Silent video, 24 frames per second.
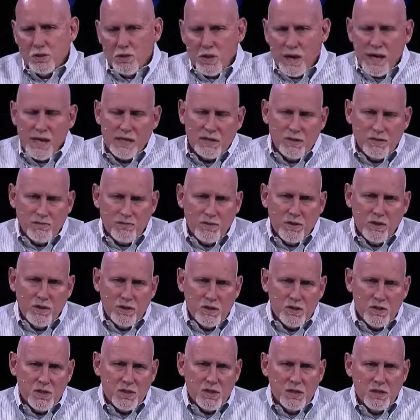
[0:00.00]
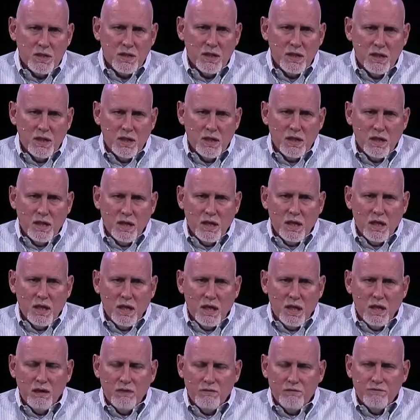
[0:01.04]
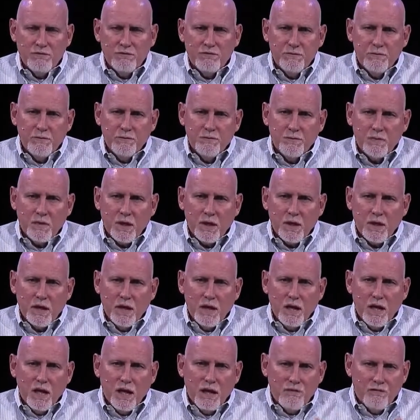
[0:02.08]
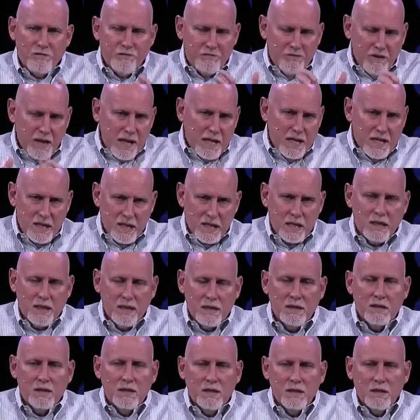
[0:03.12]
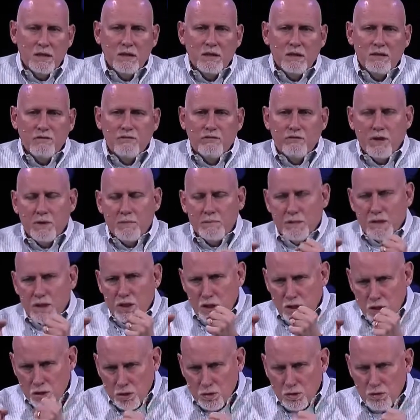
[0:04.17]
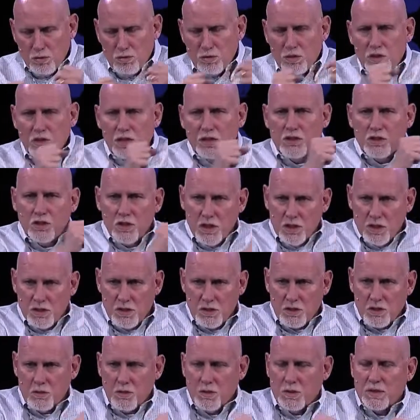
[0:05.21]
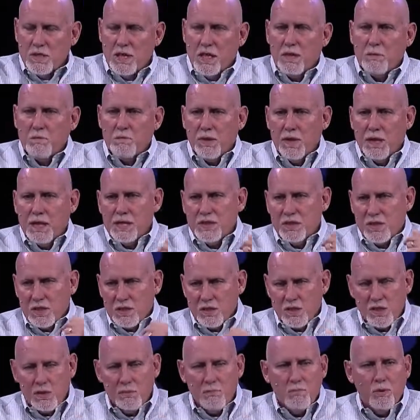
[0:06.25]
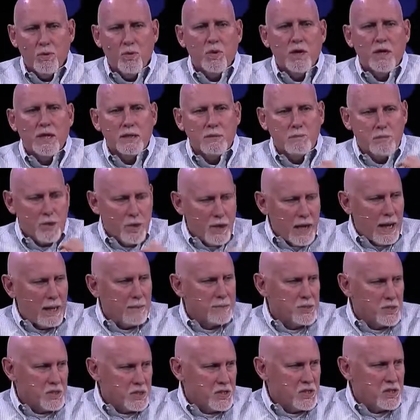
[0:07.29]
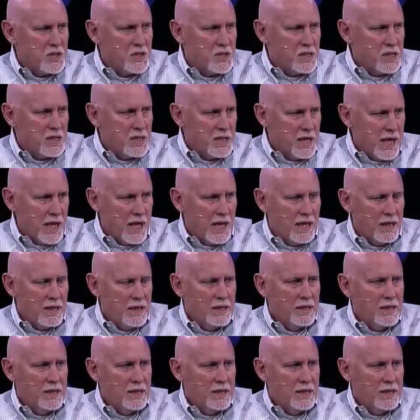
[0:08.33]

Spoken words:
transference of faith from you to Jesus would take place at some point, and perhaps this is the day.